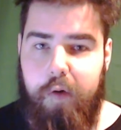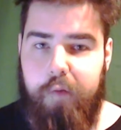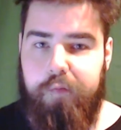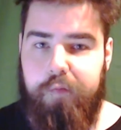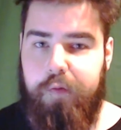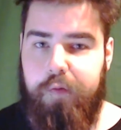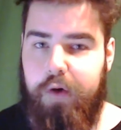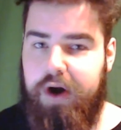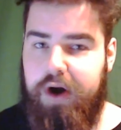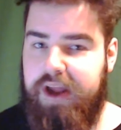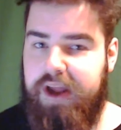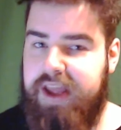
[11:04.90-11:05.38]

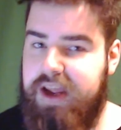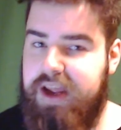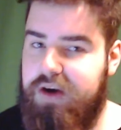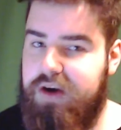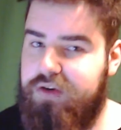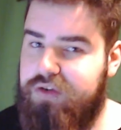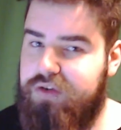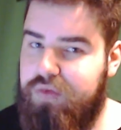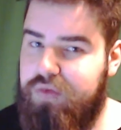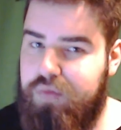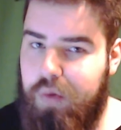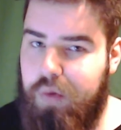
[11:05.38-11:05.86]
for a
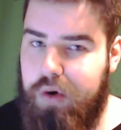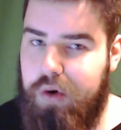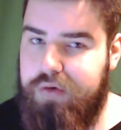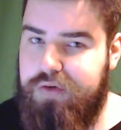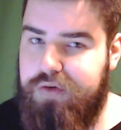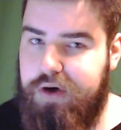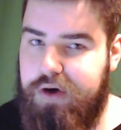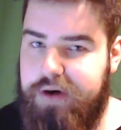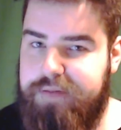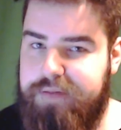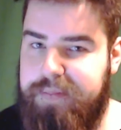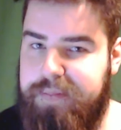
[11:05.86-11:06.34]
Gears of War
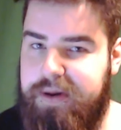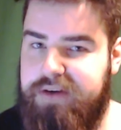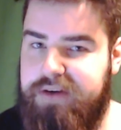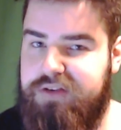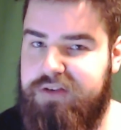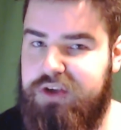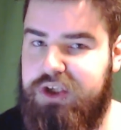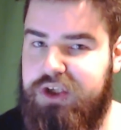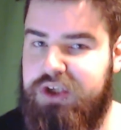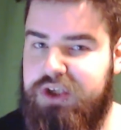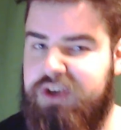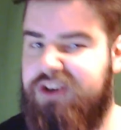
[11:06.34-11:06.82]

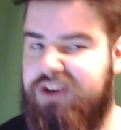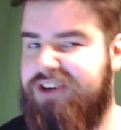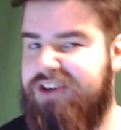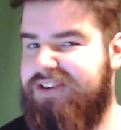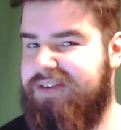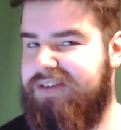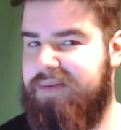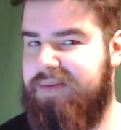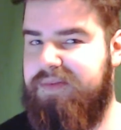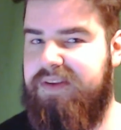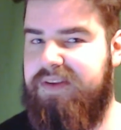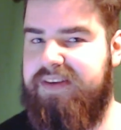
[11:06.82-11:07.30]
third-person shooter,
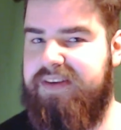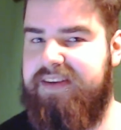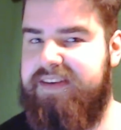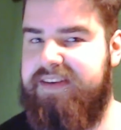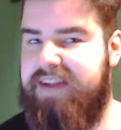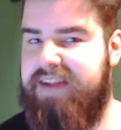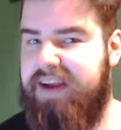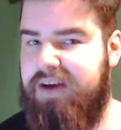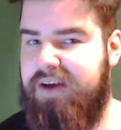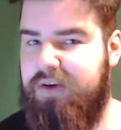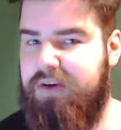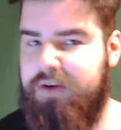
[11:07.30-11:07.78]
something to
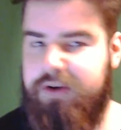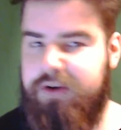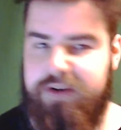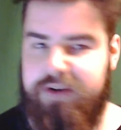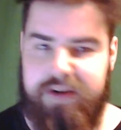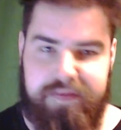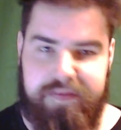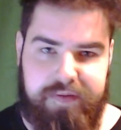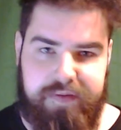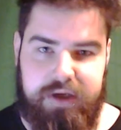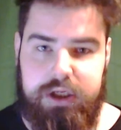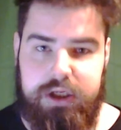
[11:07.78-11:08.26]
tickle your
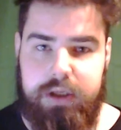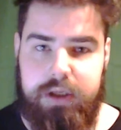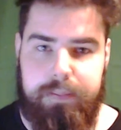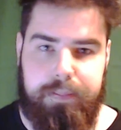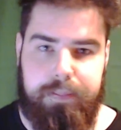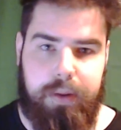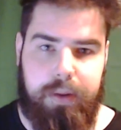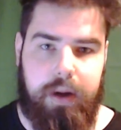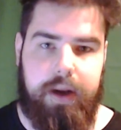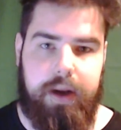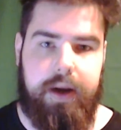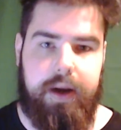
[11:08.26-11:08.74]
Division
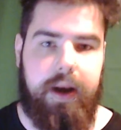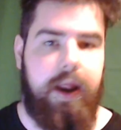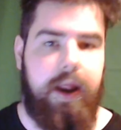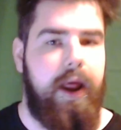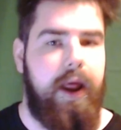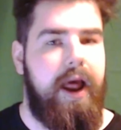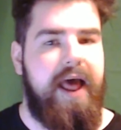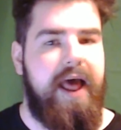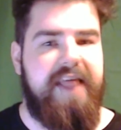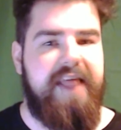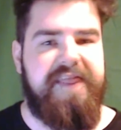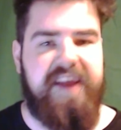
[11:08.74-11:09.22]
button,
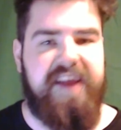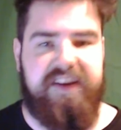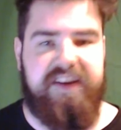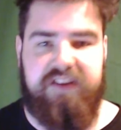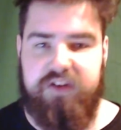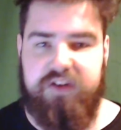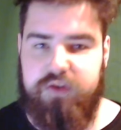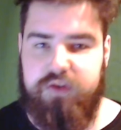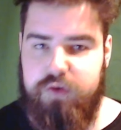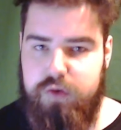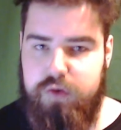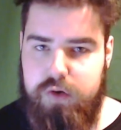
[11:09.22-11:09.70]
this
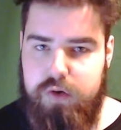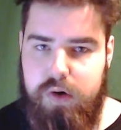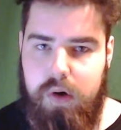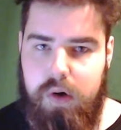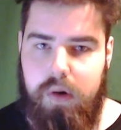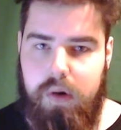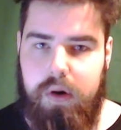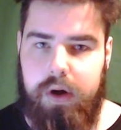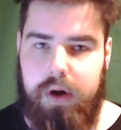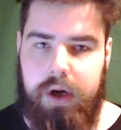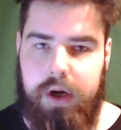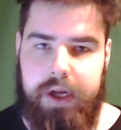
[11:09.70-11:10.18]
is
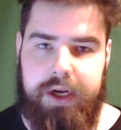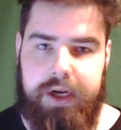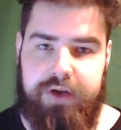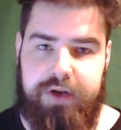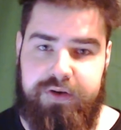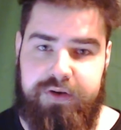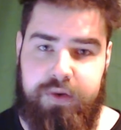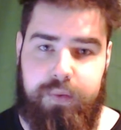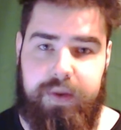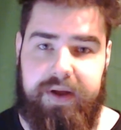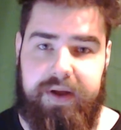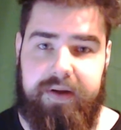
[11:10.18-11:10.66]
not going to
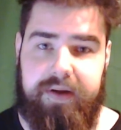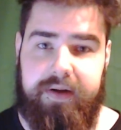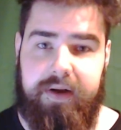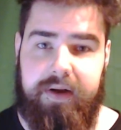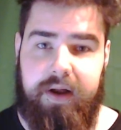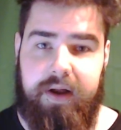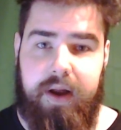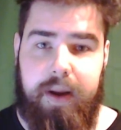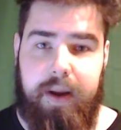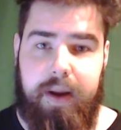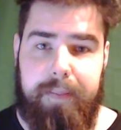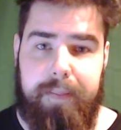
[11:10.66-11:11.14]
do it.
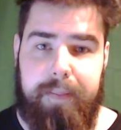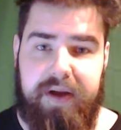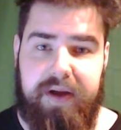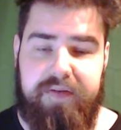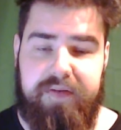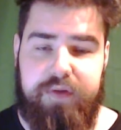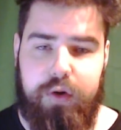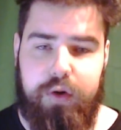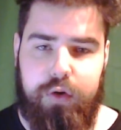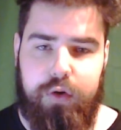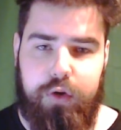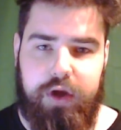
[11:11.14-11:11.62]
But
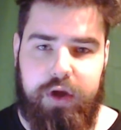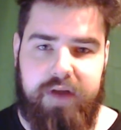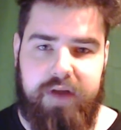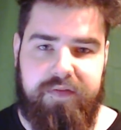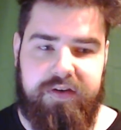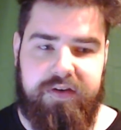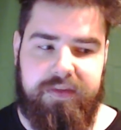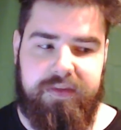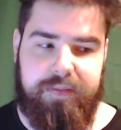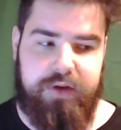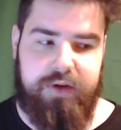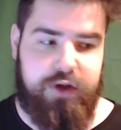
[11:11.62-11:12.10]
if you're looking
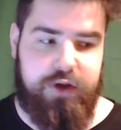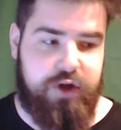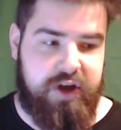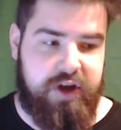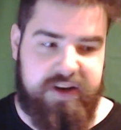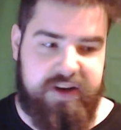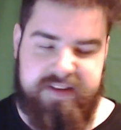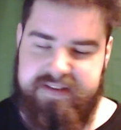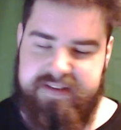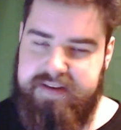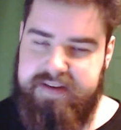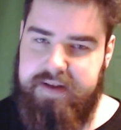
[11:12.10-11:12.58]
for something you
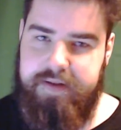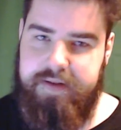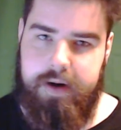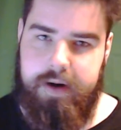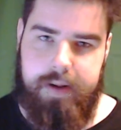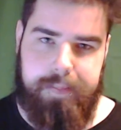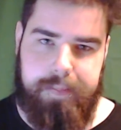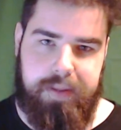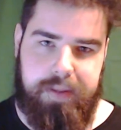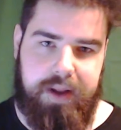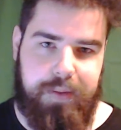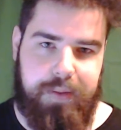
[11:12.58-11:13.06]
can sit there
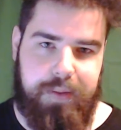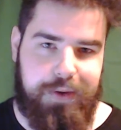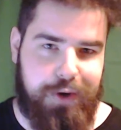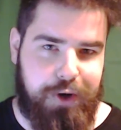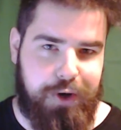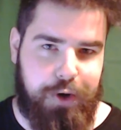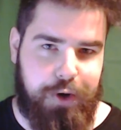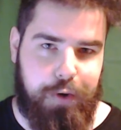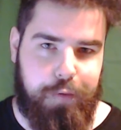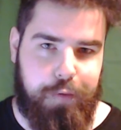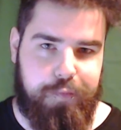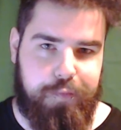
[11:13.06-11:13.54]
and play with your
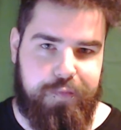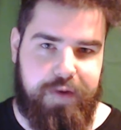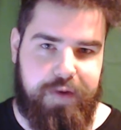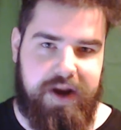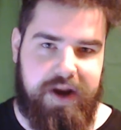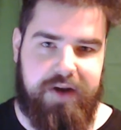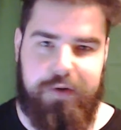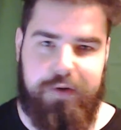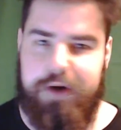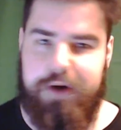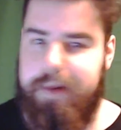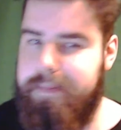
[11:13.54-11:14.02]

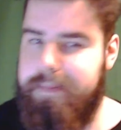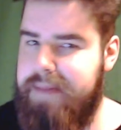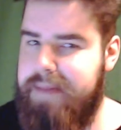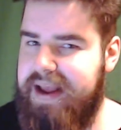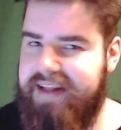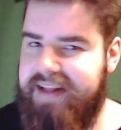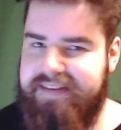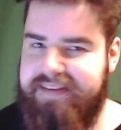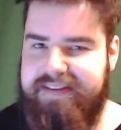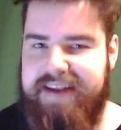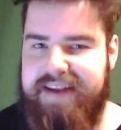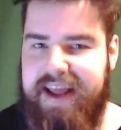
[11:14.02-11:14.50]
girlfriend or your
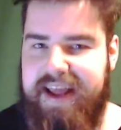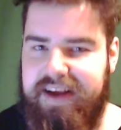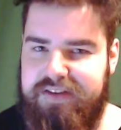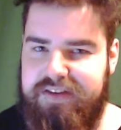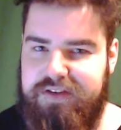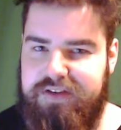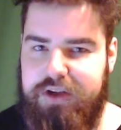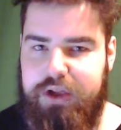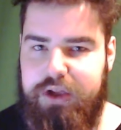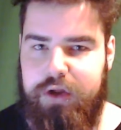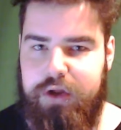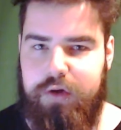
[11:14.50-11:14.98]
mates next
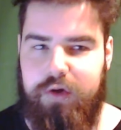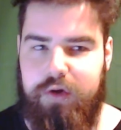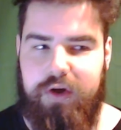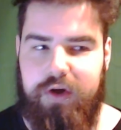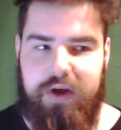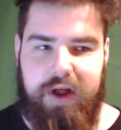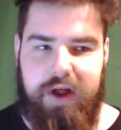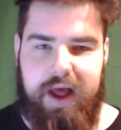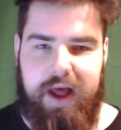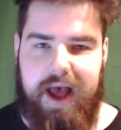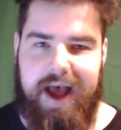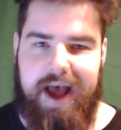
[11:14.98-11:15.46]
to you
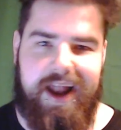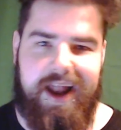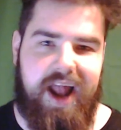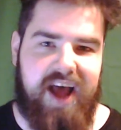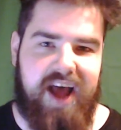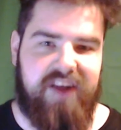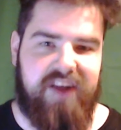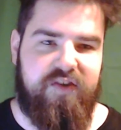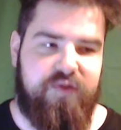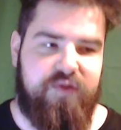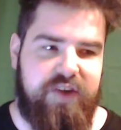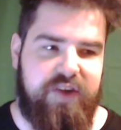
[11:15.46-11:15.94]

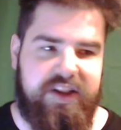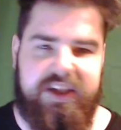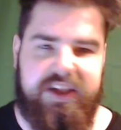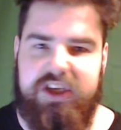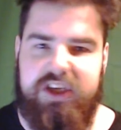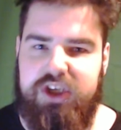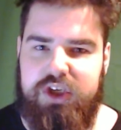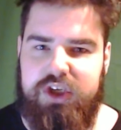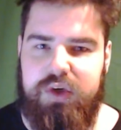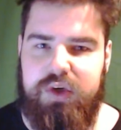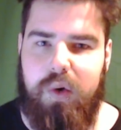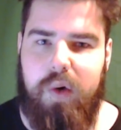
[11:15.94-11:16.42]
and really
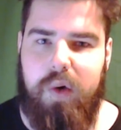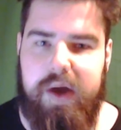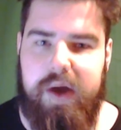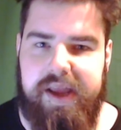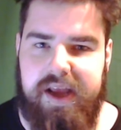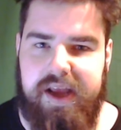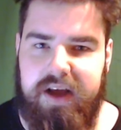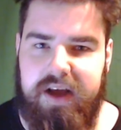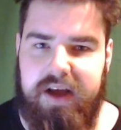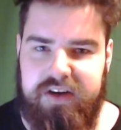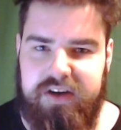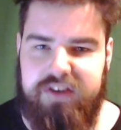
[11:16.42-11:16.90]

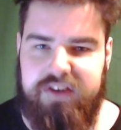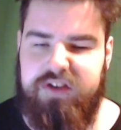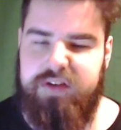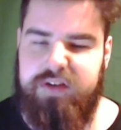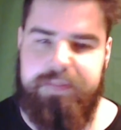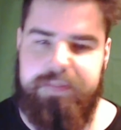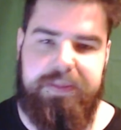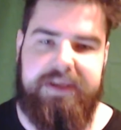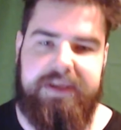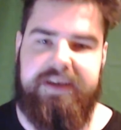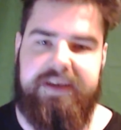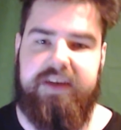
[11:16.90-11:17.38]
enjoy and
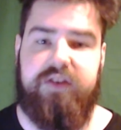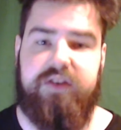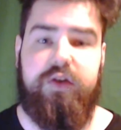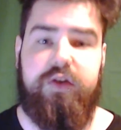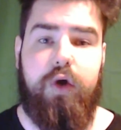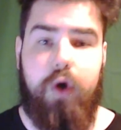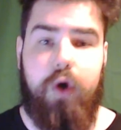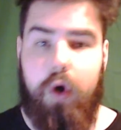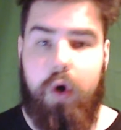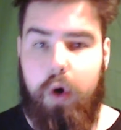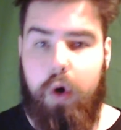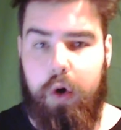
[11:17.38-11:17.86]
experience,
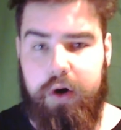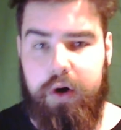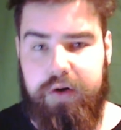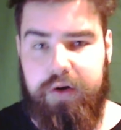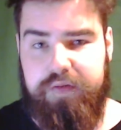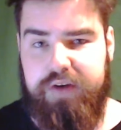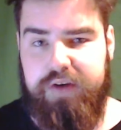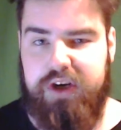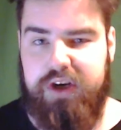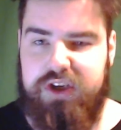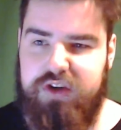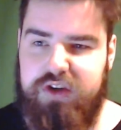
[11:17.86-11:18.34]
or
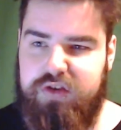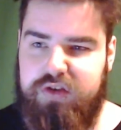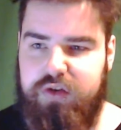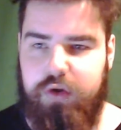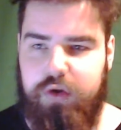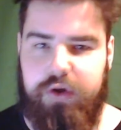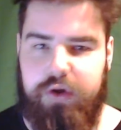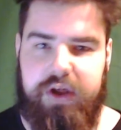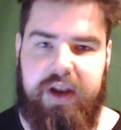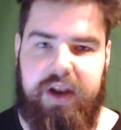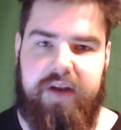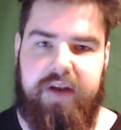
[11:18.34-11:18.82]
if you're just
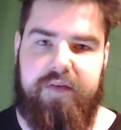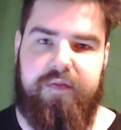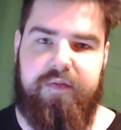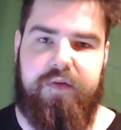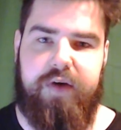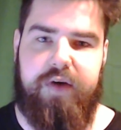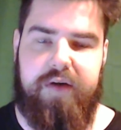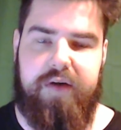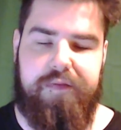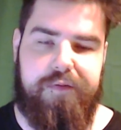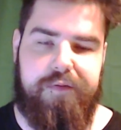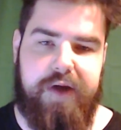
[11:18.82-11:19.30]
looking in
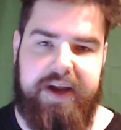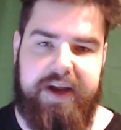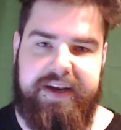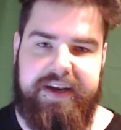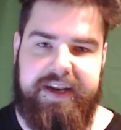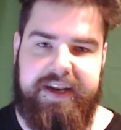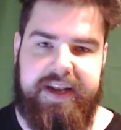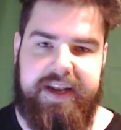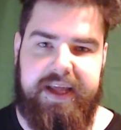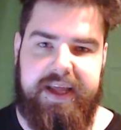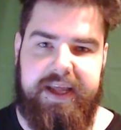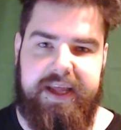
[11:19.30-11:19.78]
for a
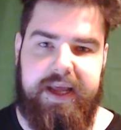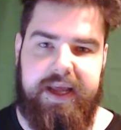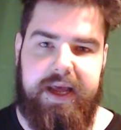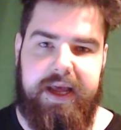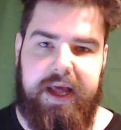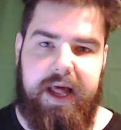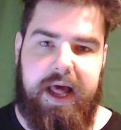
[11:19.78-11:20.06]
Friday night